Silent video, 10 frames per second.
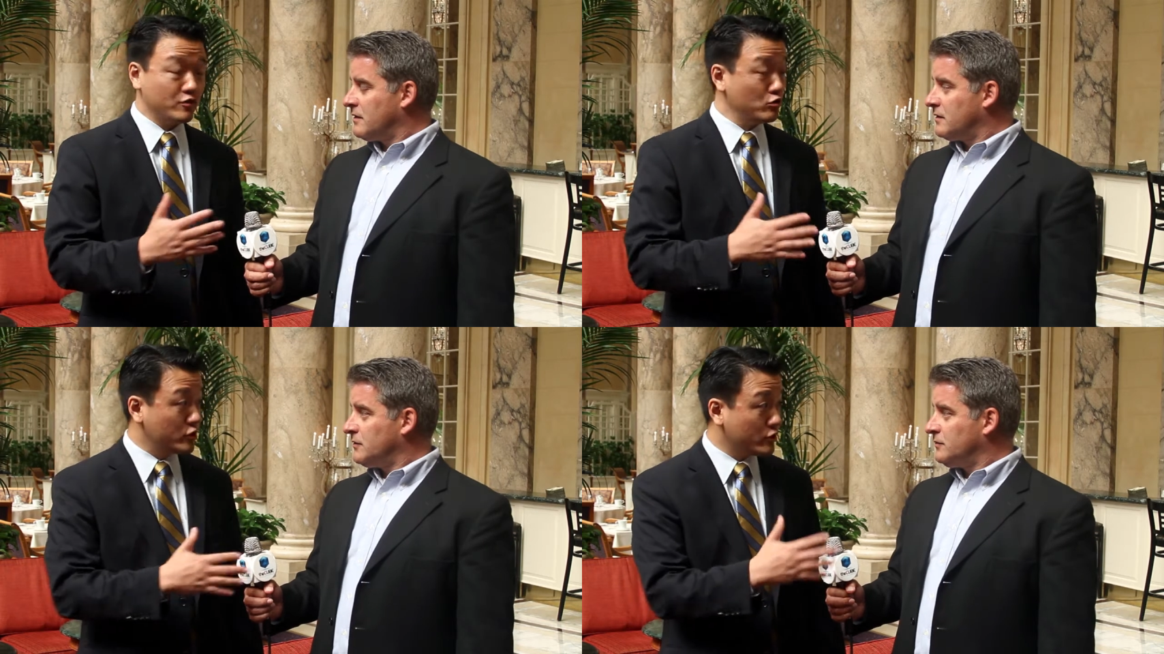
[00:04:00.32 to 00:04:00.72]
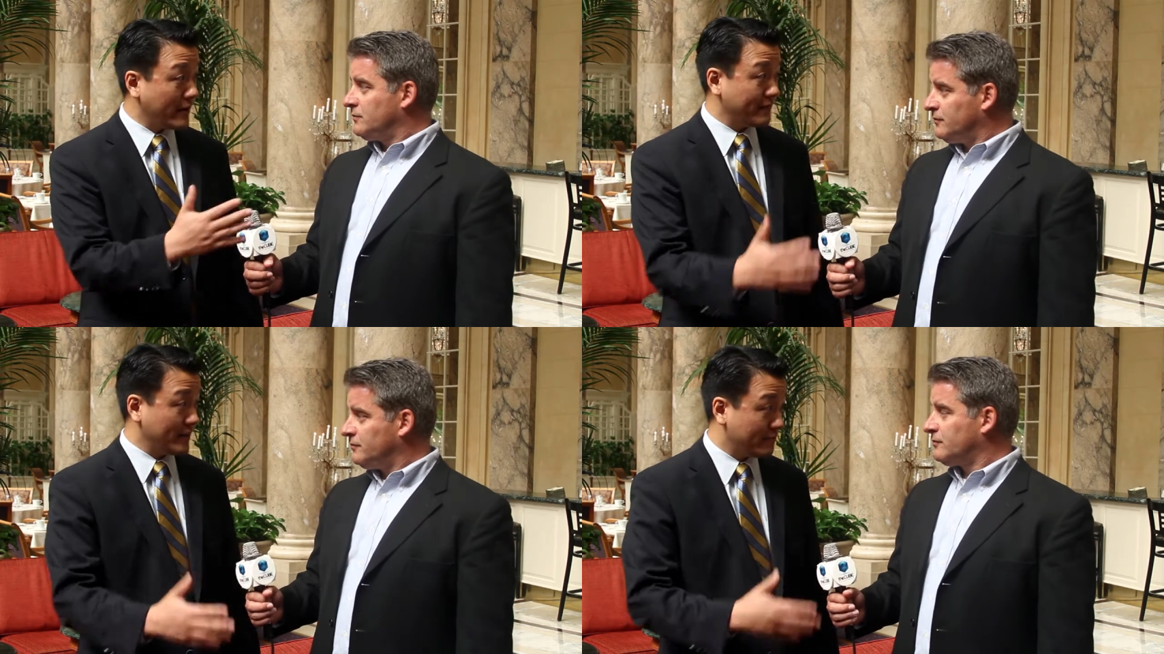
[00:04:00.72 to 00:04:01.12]
Speaker 1: you do
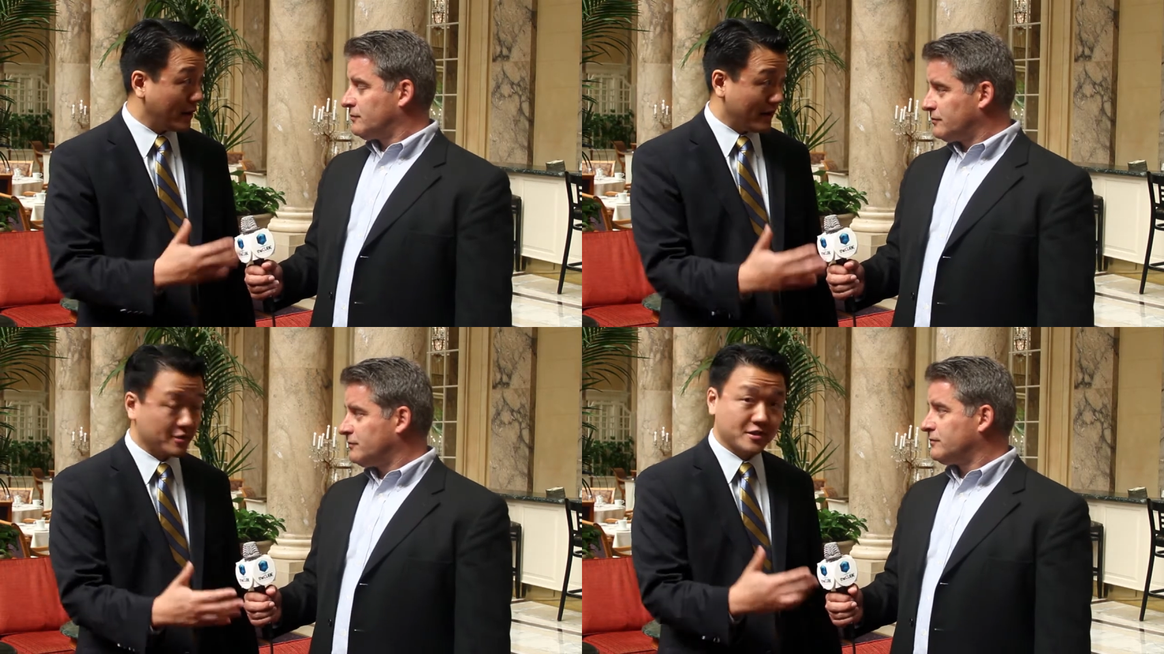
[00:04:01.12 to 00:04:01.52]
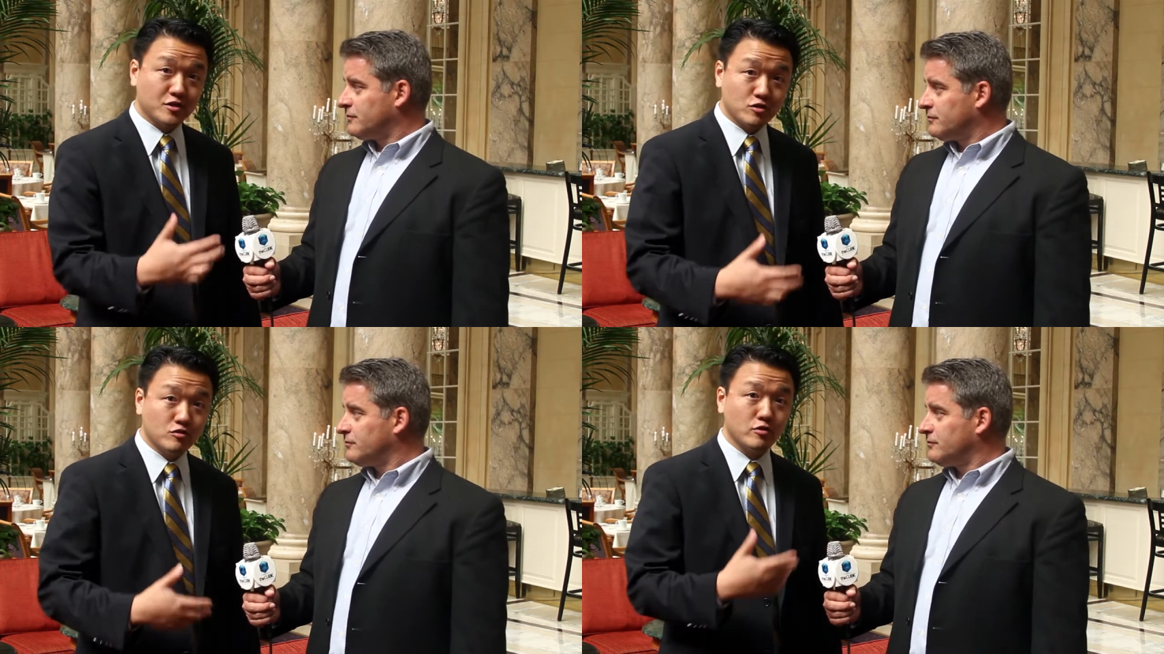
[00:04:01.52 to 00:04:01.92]
have to have
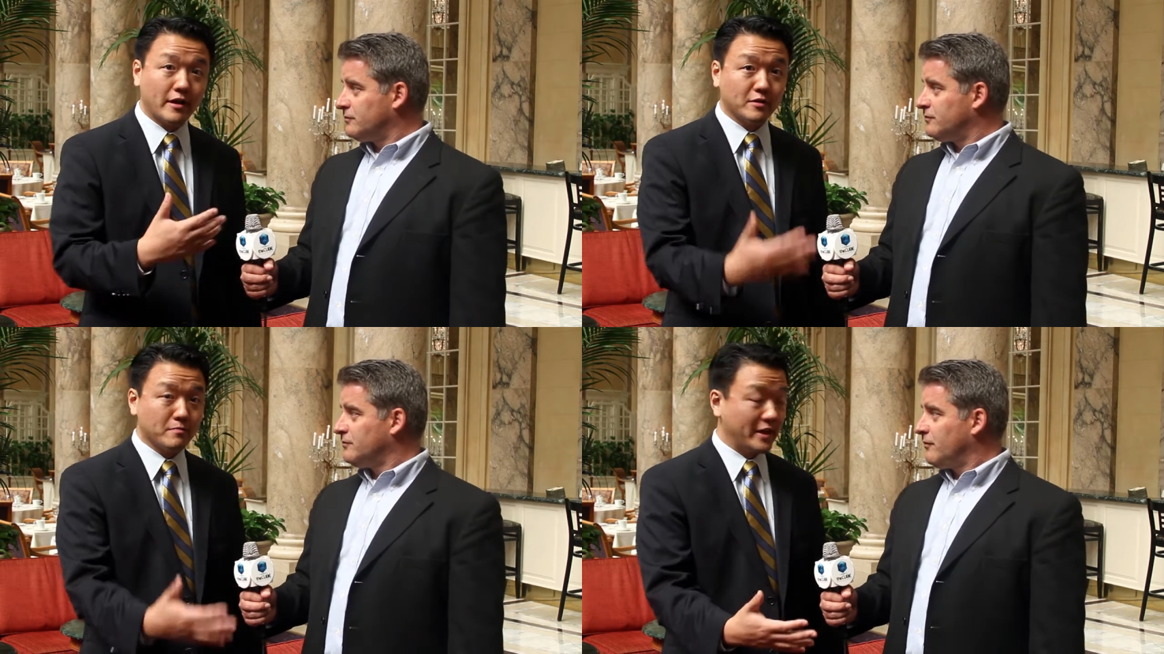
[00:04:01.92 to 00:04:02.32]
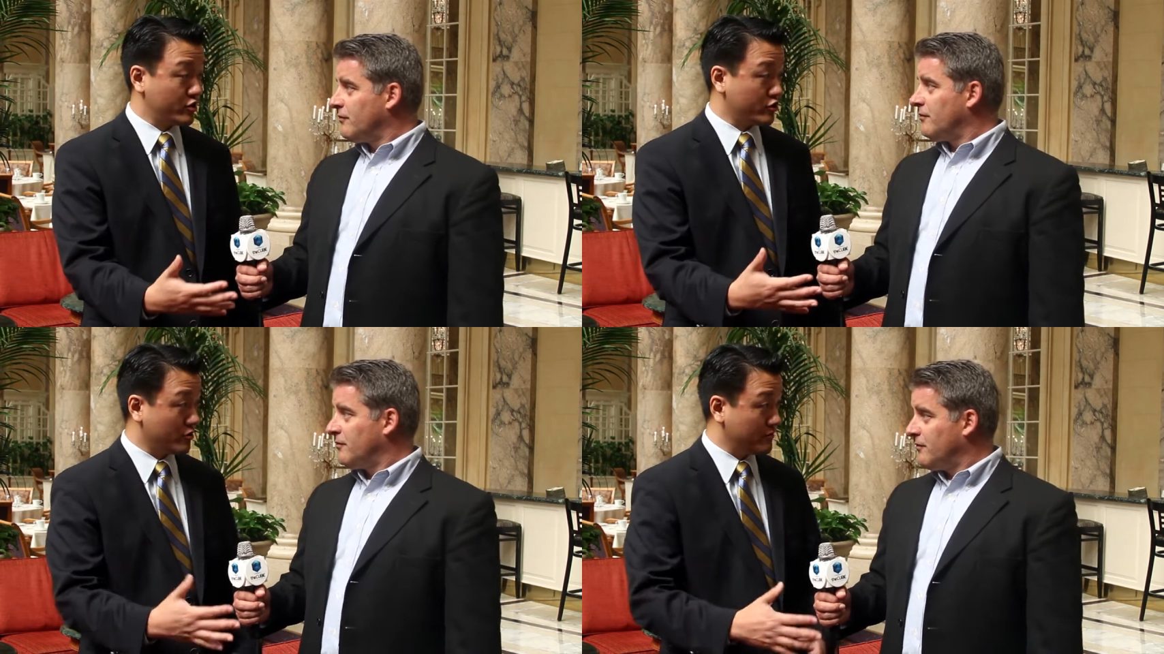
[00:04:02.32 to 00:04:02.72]
policies. You do have to
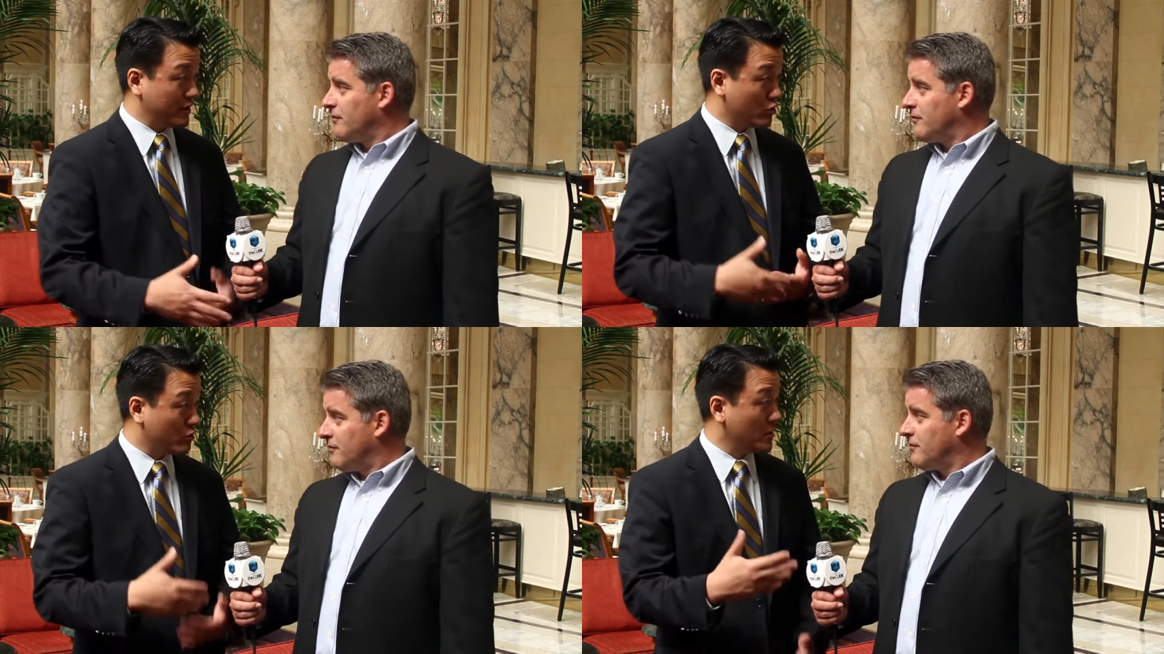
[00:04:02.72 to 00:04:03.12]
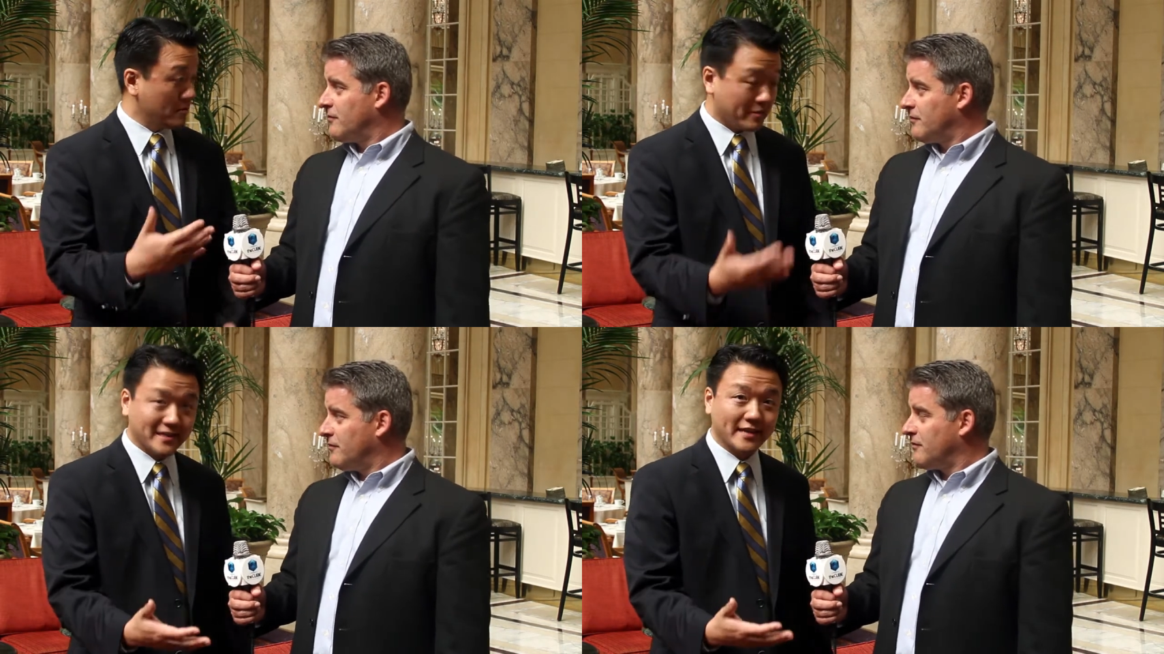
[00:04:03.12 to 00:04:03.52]
make sure that you're
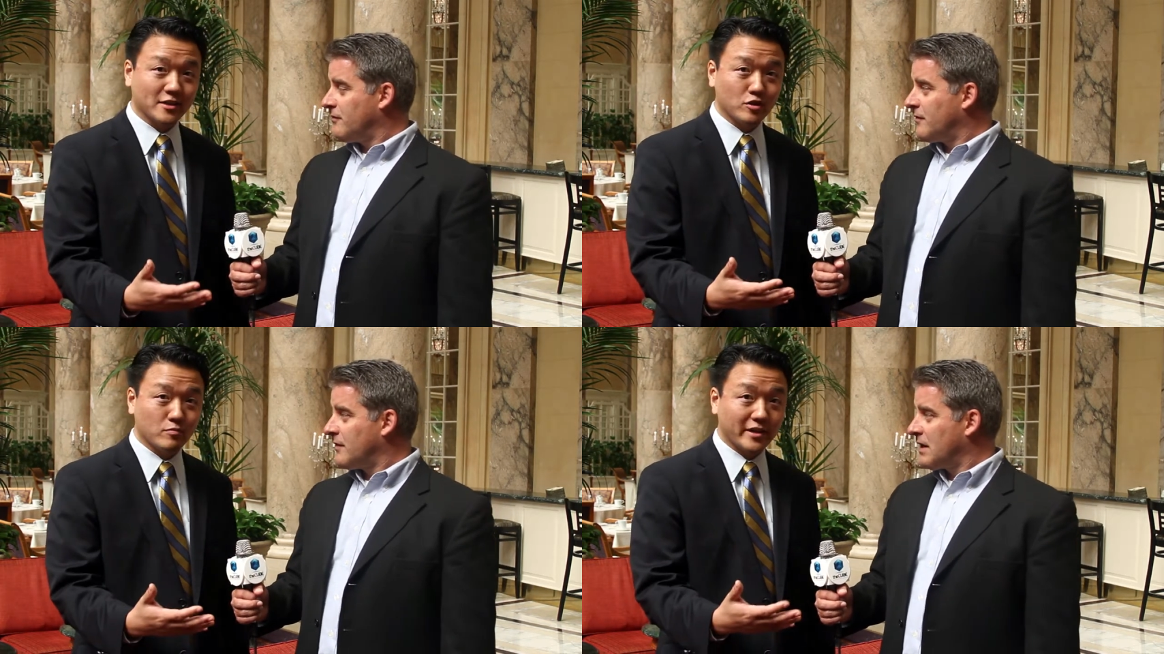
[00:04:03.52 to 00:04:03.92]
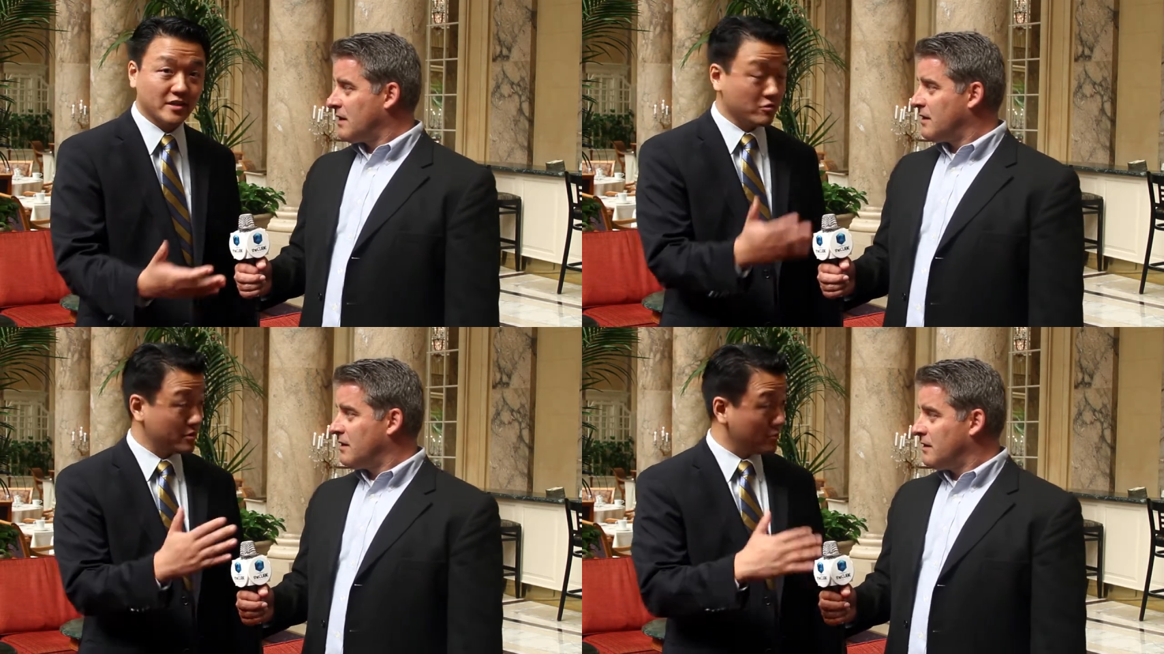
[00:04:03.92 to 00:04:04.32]
protecting your brand. So it's a